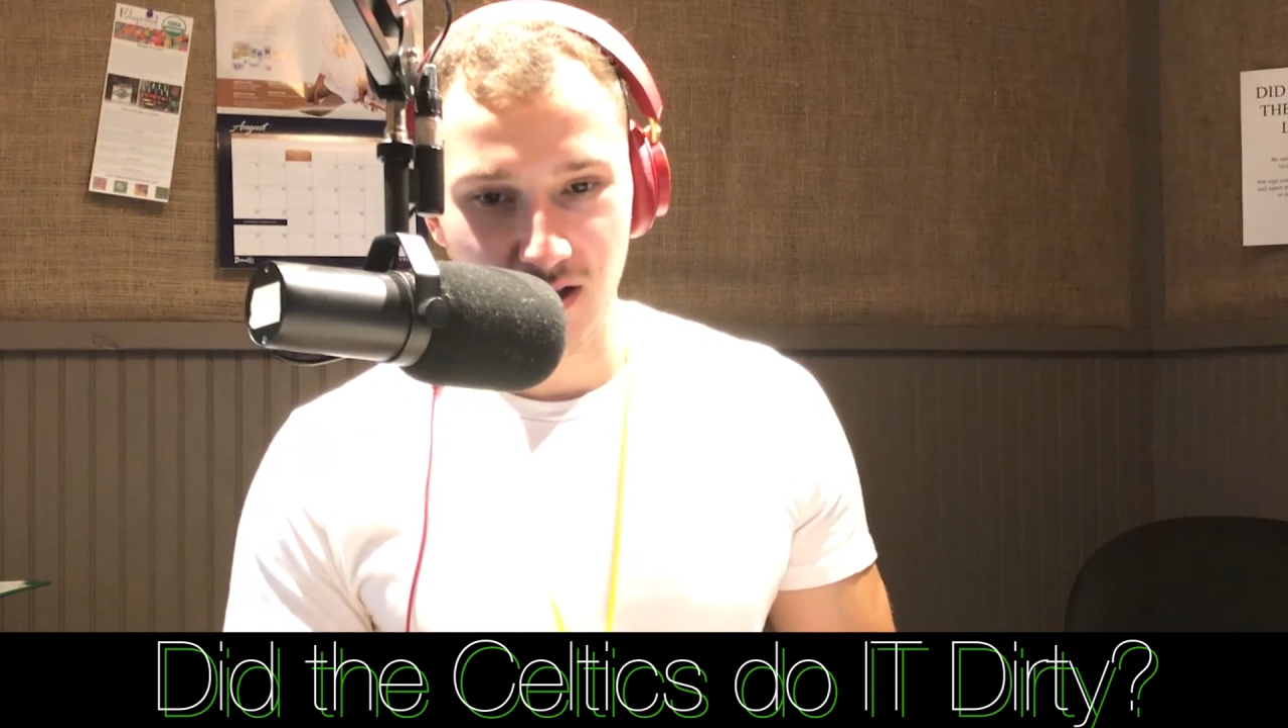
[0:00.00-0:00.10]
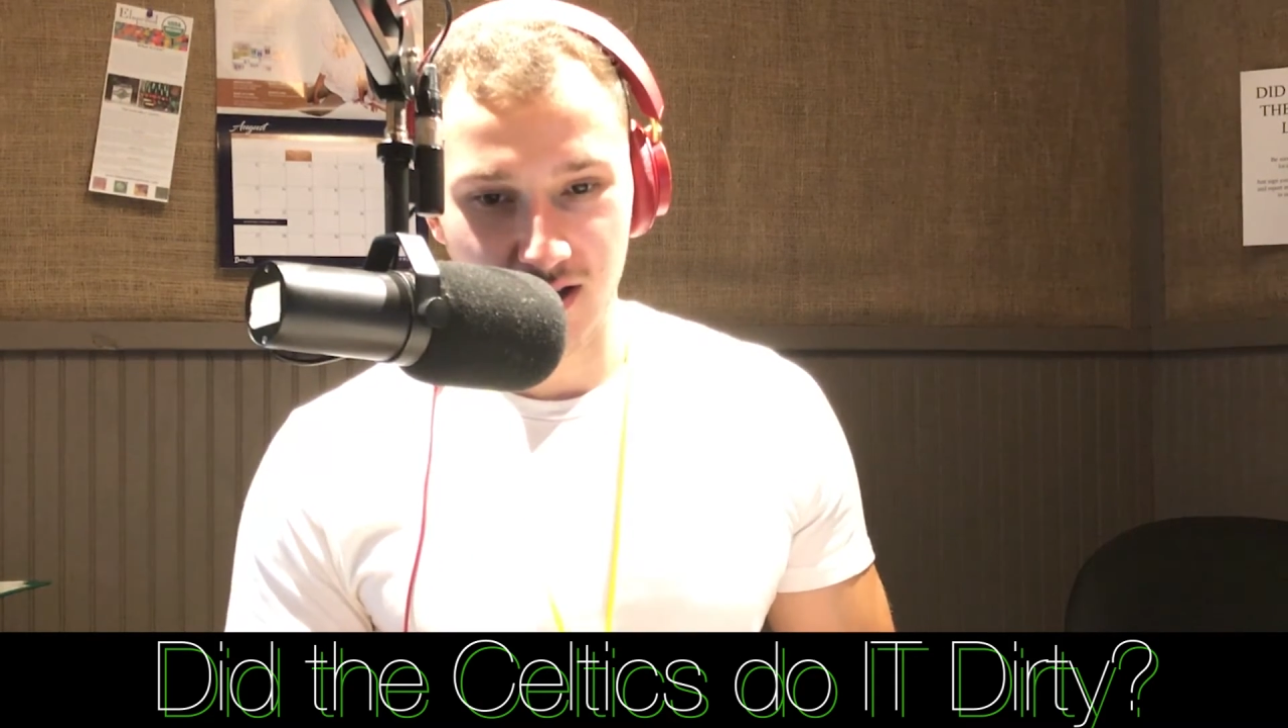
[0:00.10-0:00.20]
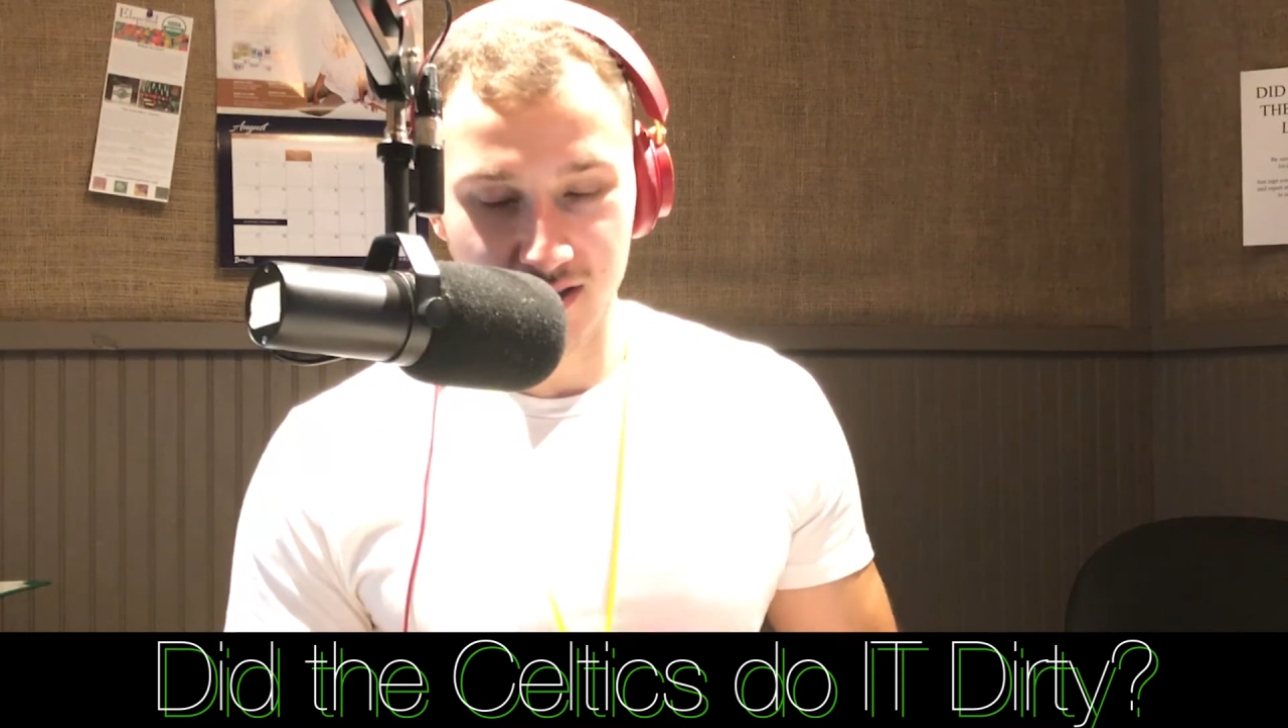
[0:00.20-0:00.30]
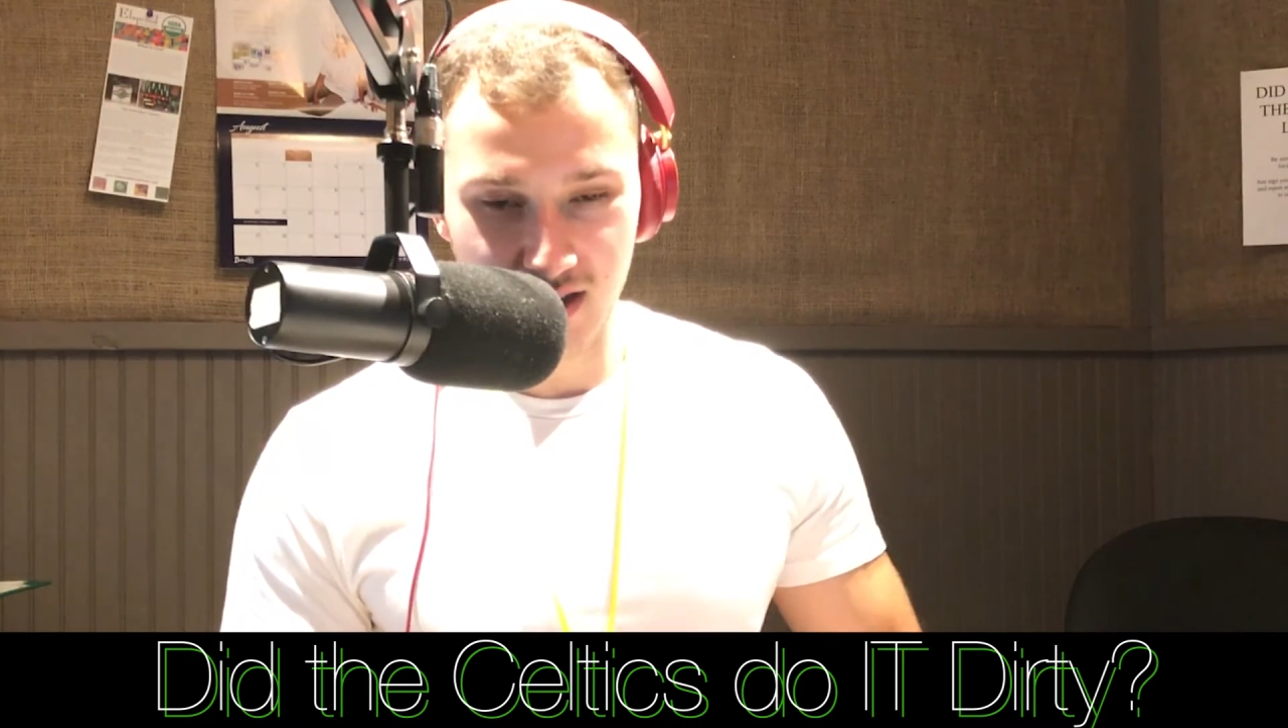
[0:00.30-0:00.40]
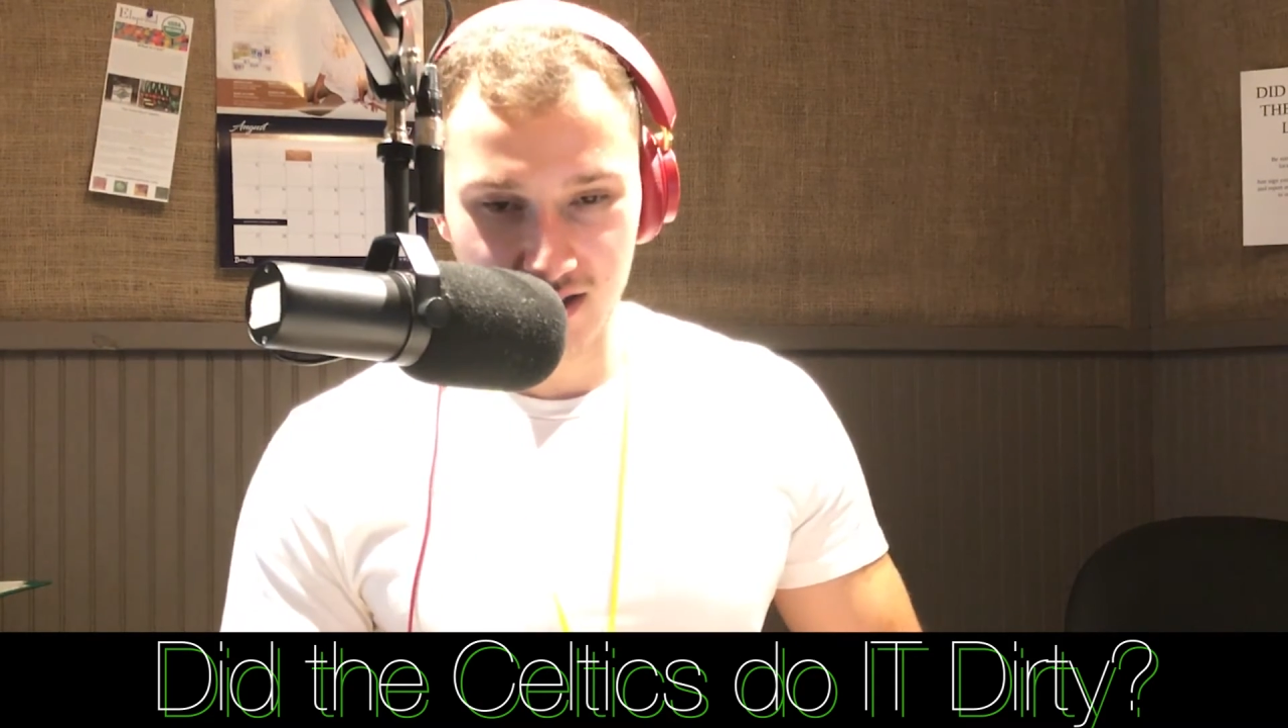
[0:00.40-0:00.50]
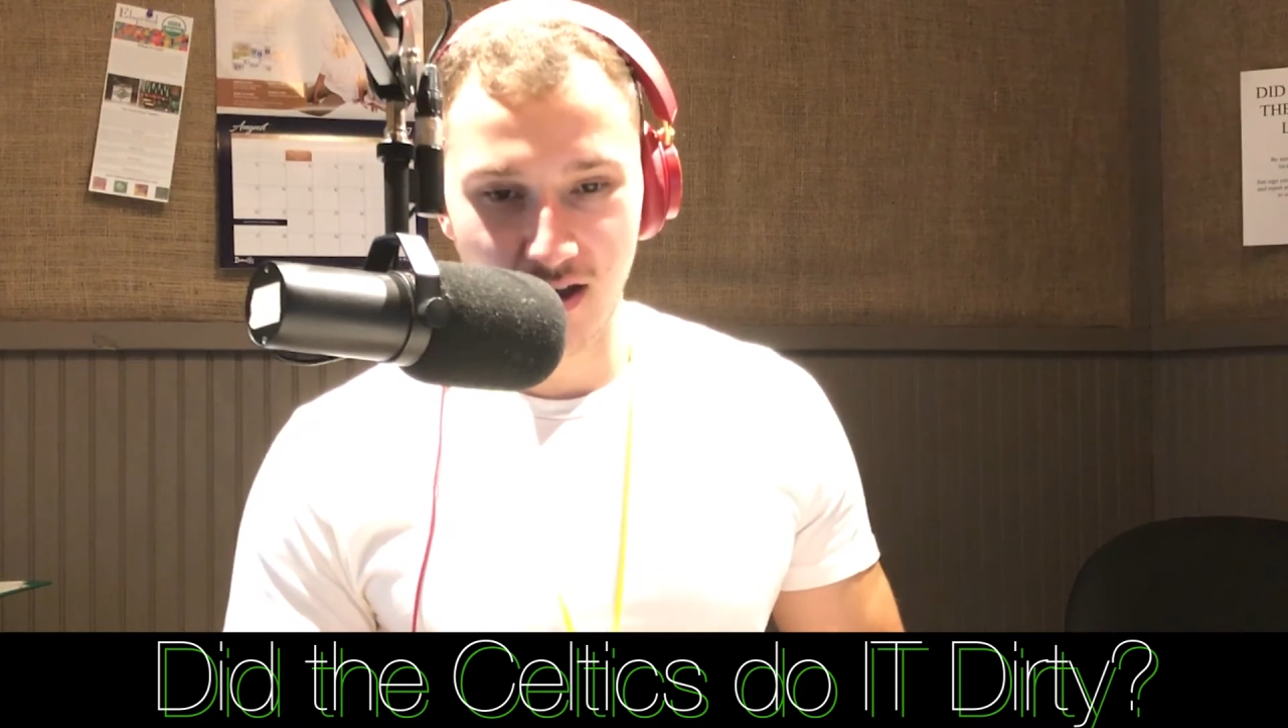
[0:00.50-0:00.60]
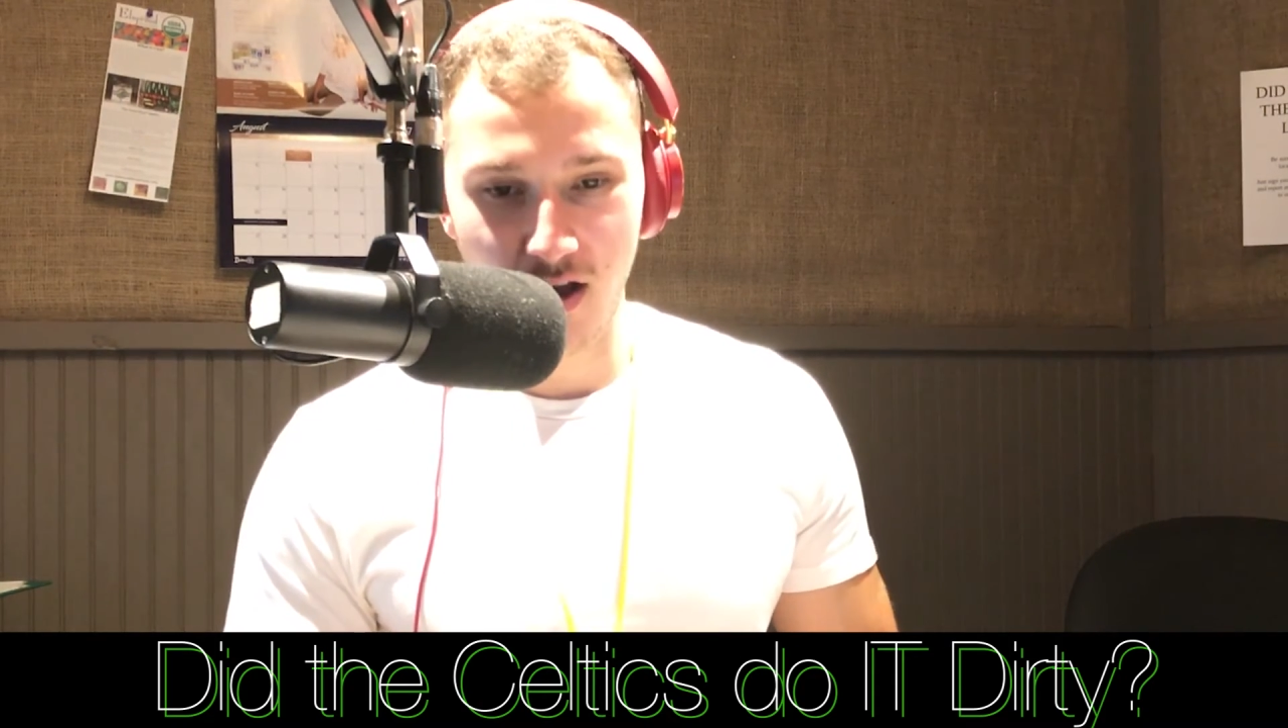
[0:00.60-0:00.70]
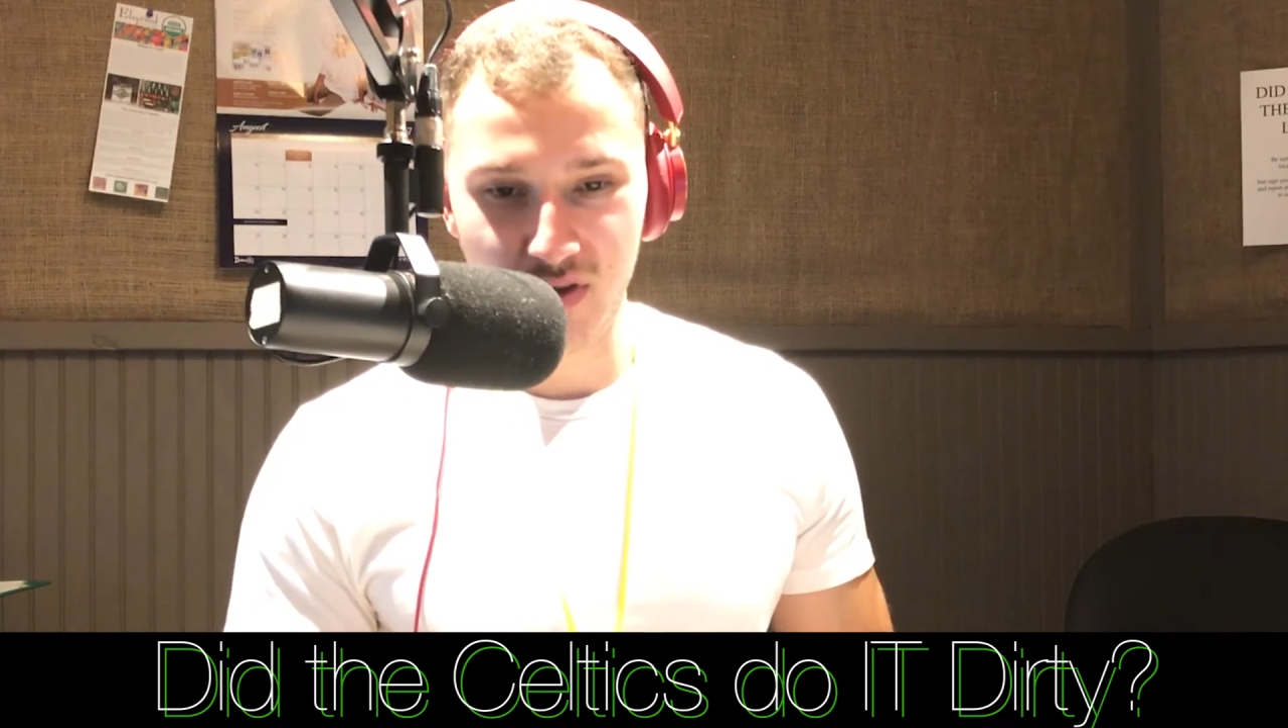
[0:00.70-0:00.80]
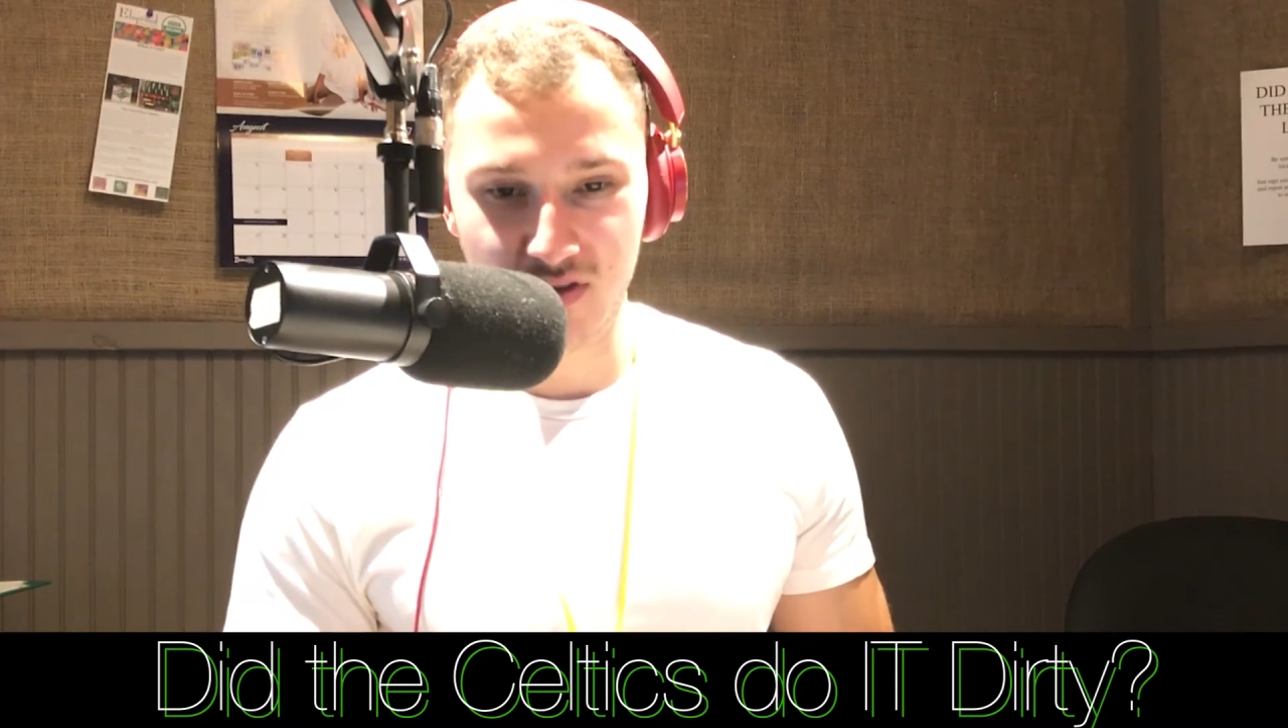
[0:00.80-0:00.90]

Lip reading: Isaiah Thomas